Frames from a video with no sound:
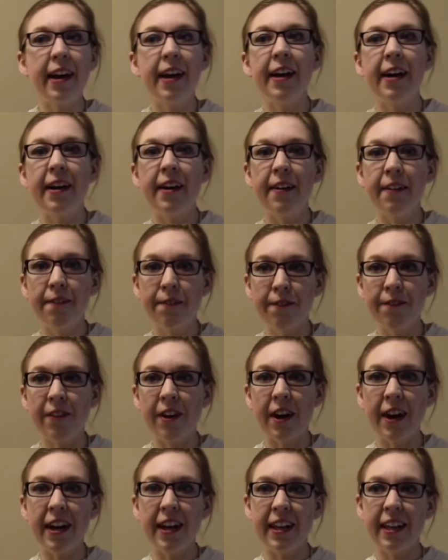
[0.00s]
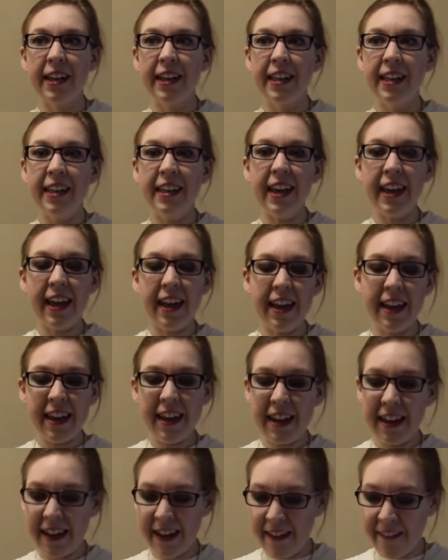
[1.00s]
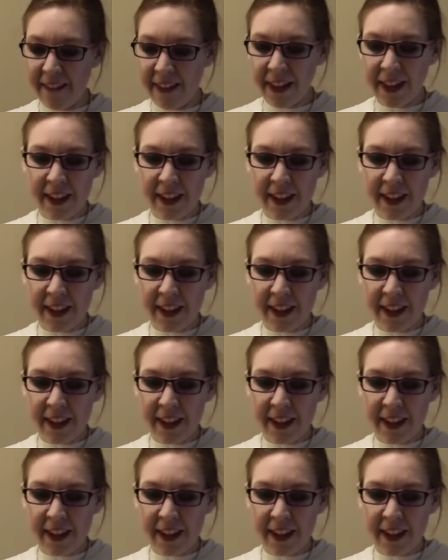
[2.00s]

a frog. Yay!